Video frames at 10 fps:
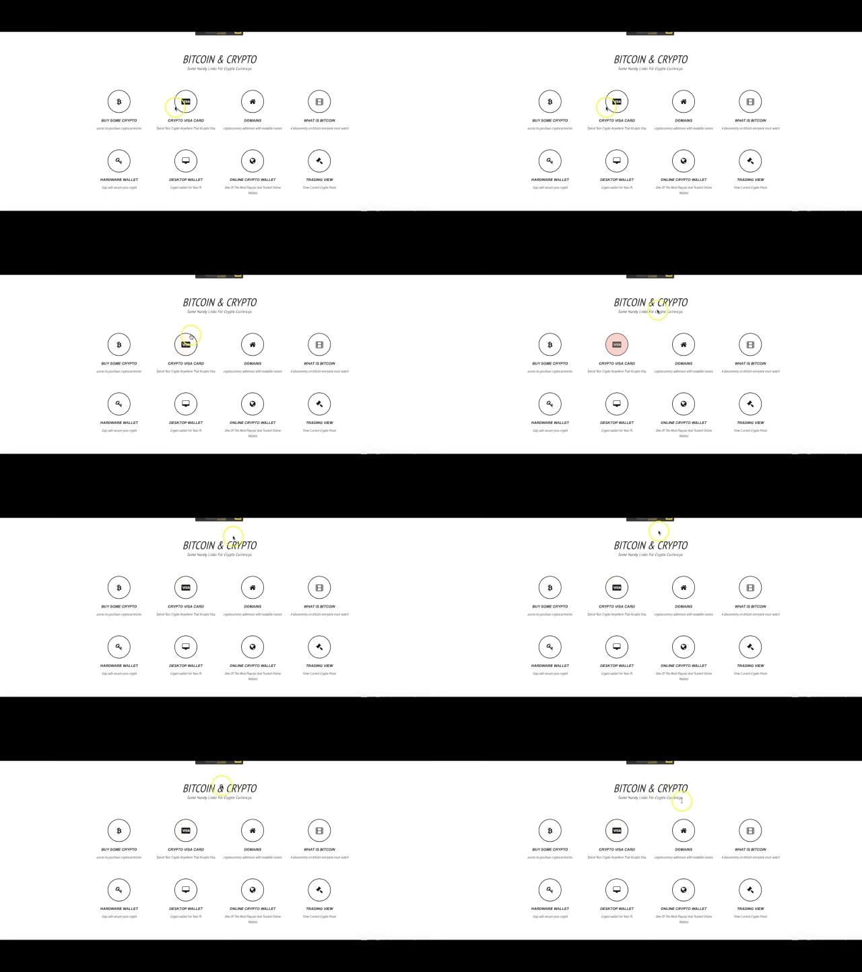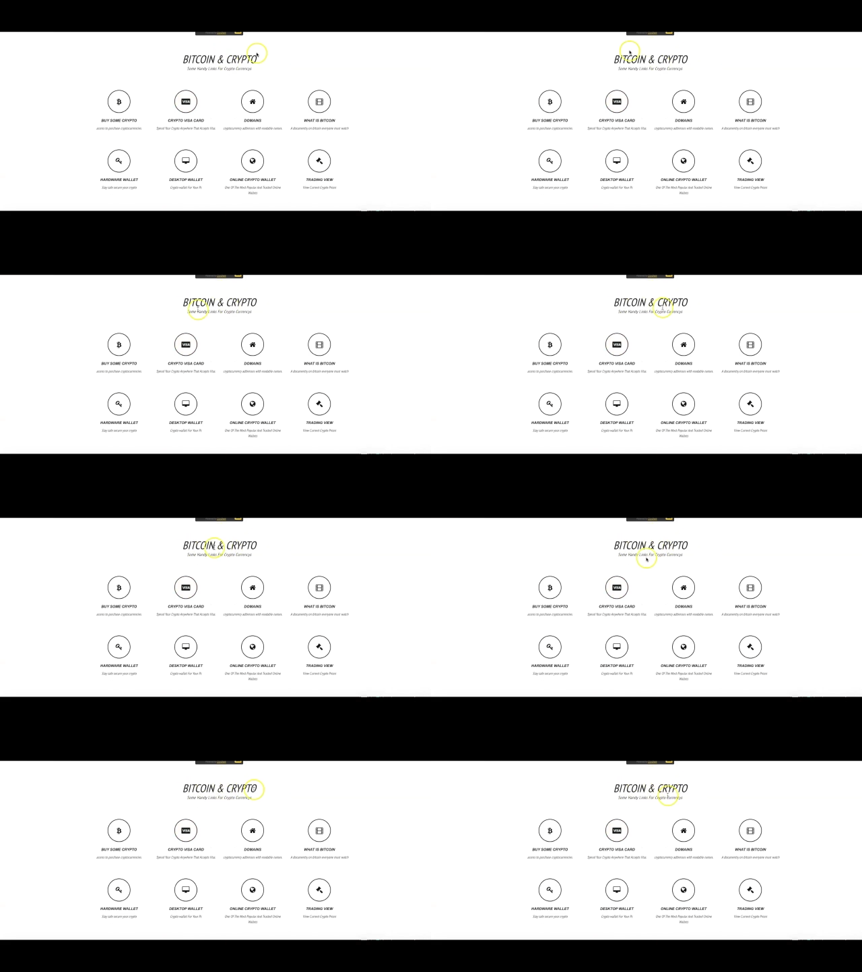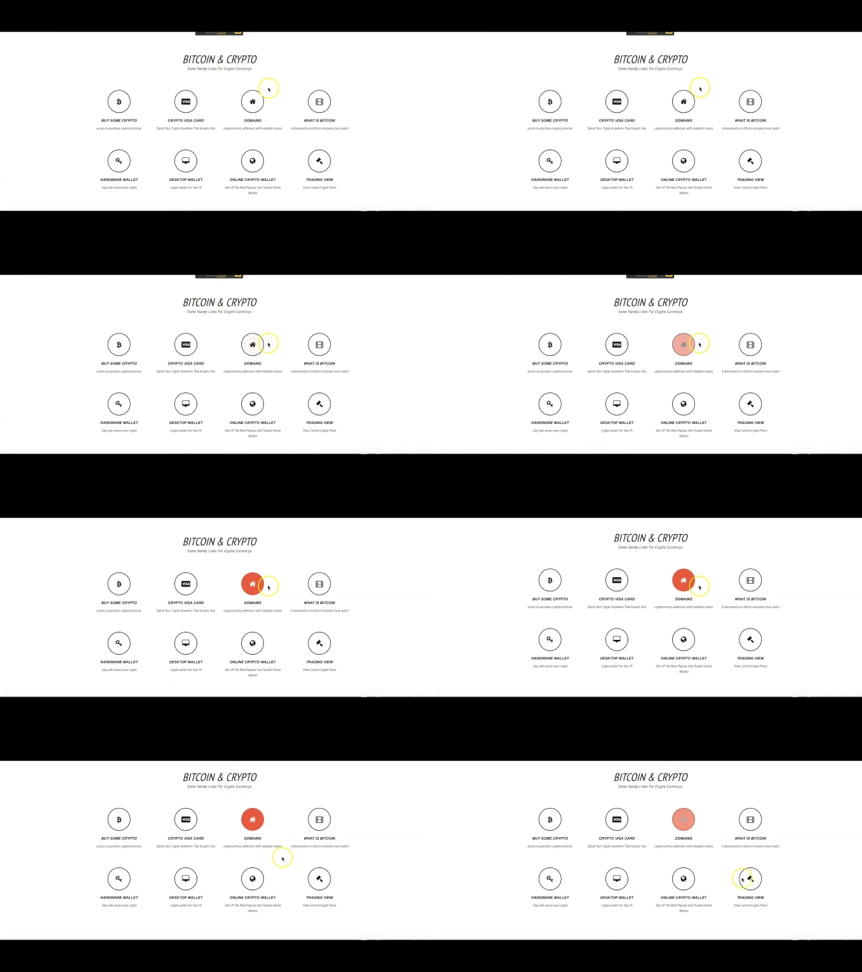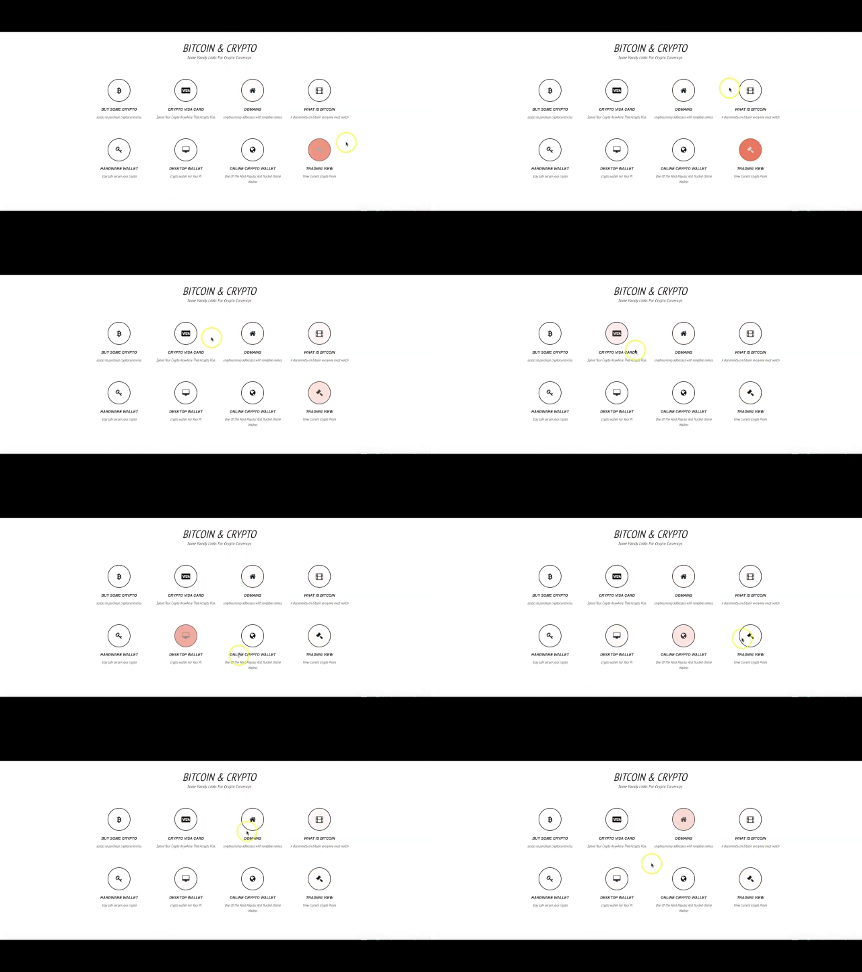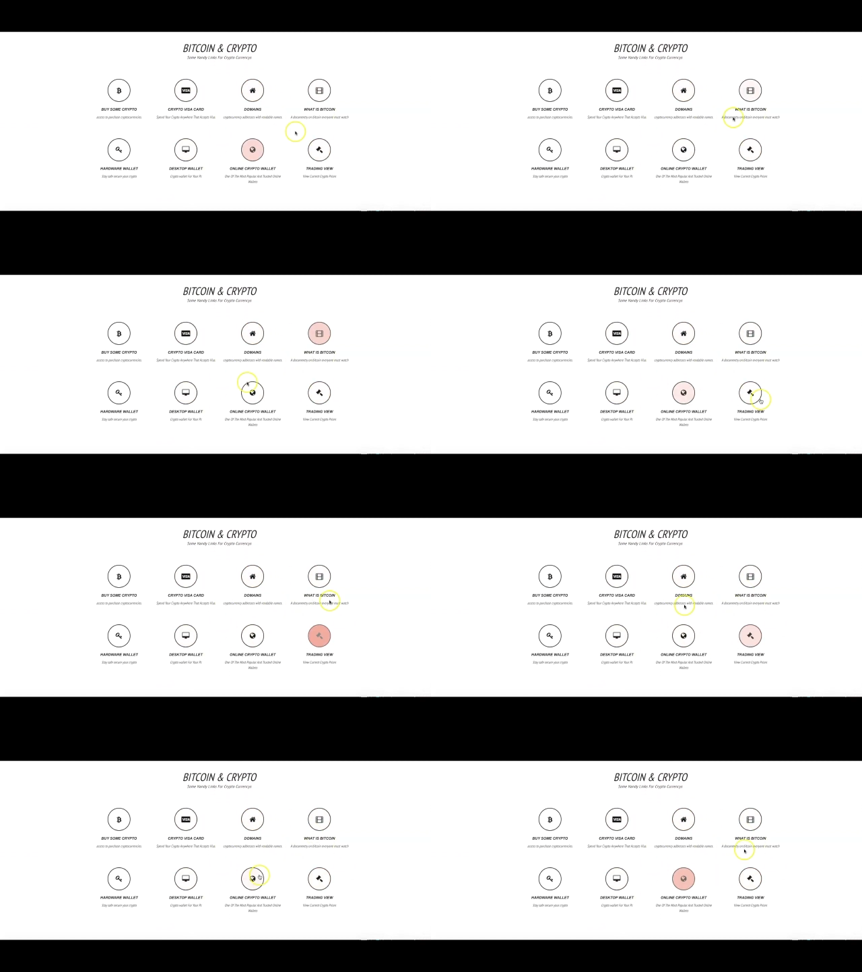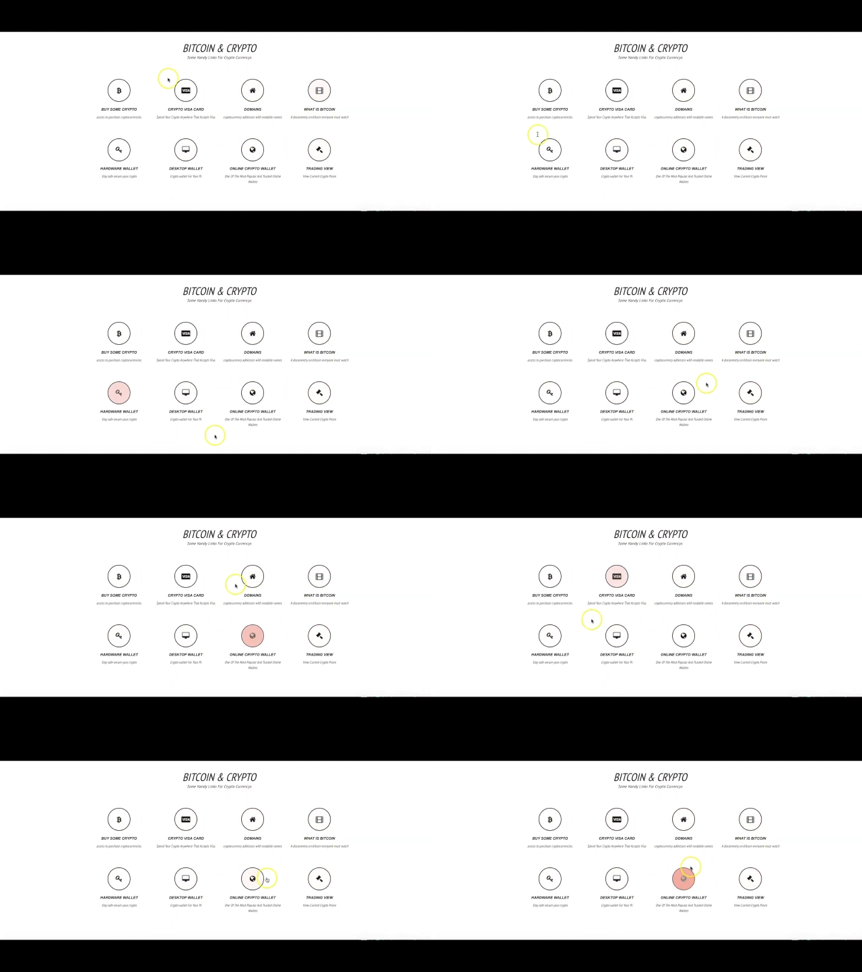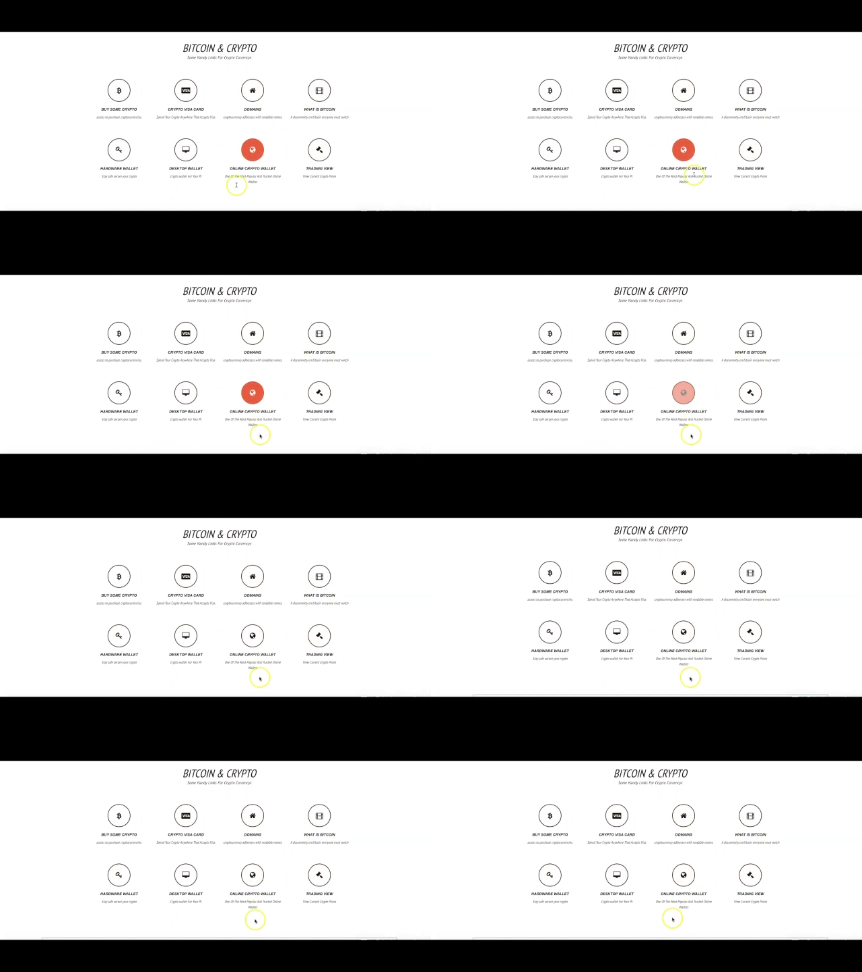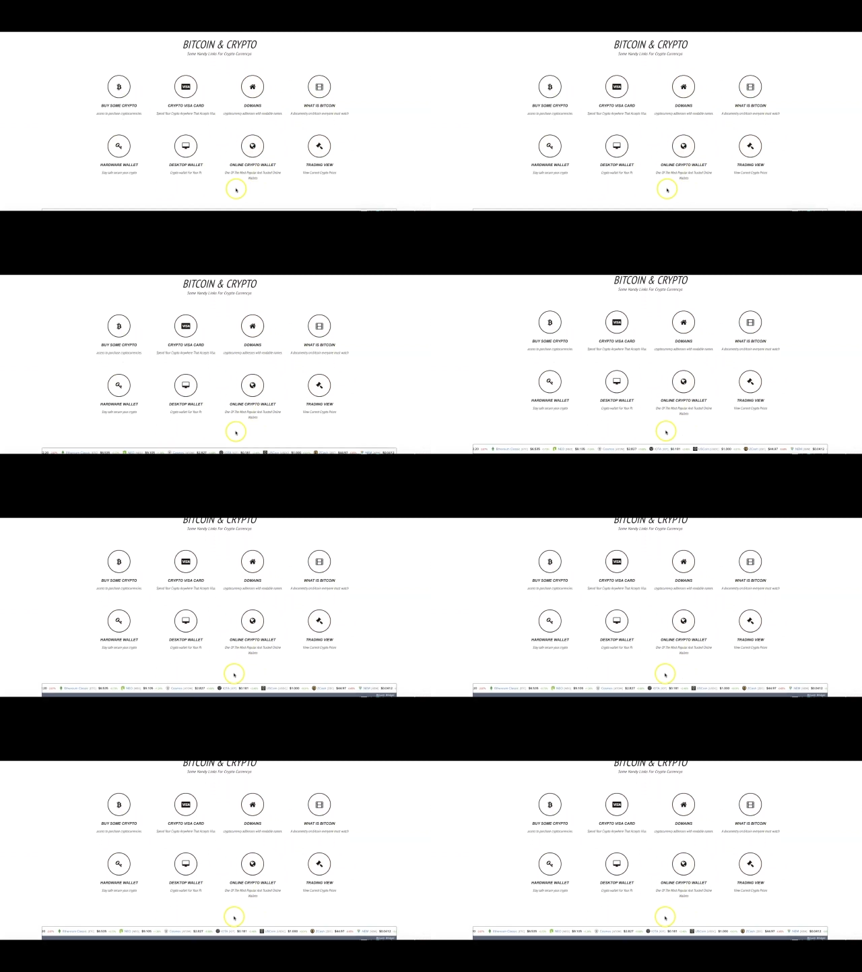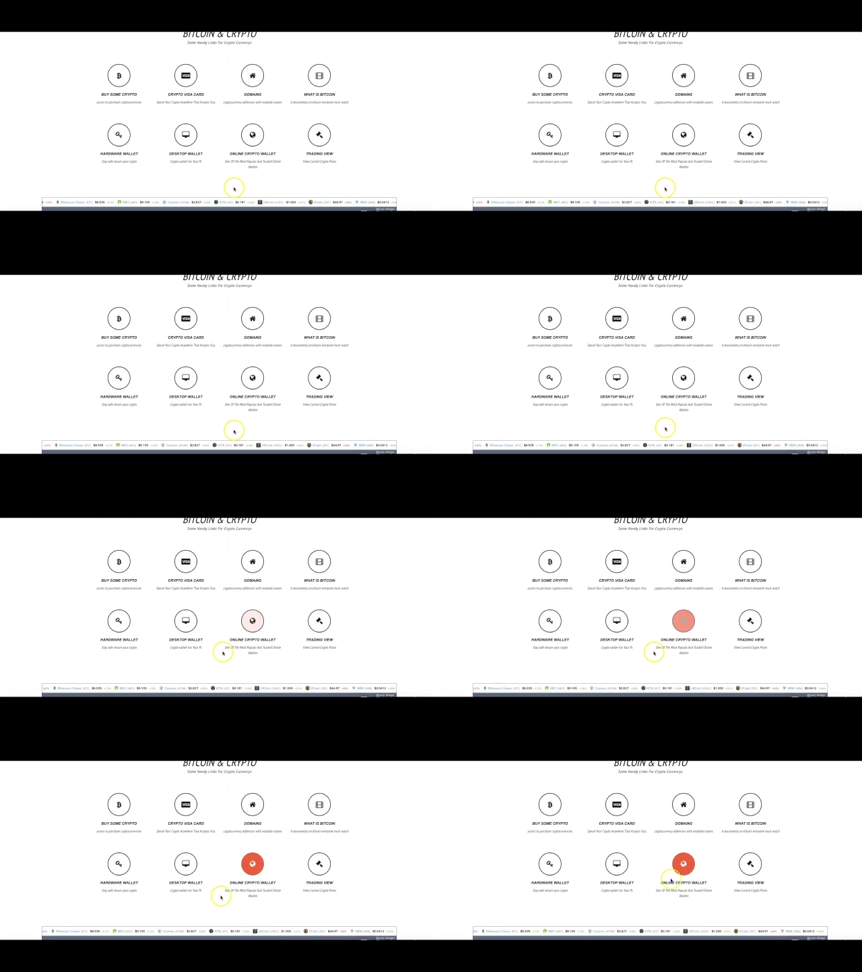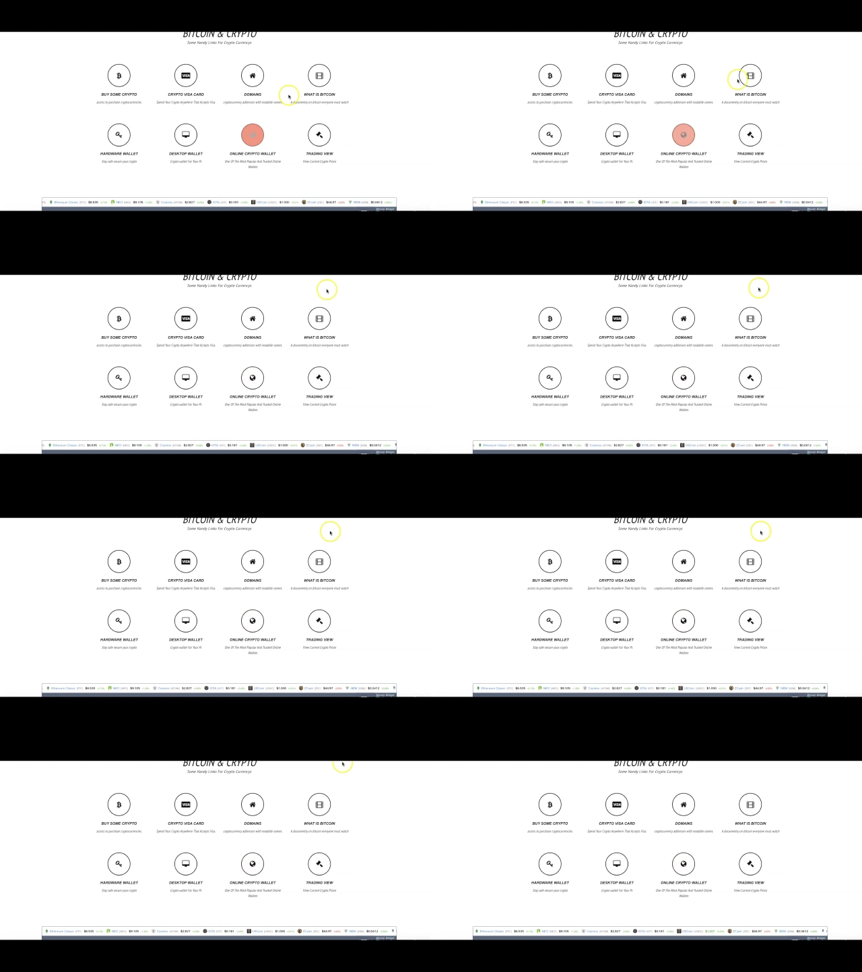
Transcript: No face is visible, so there are no lips to read.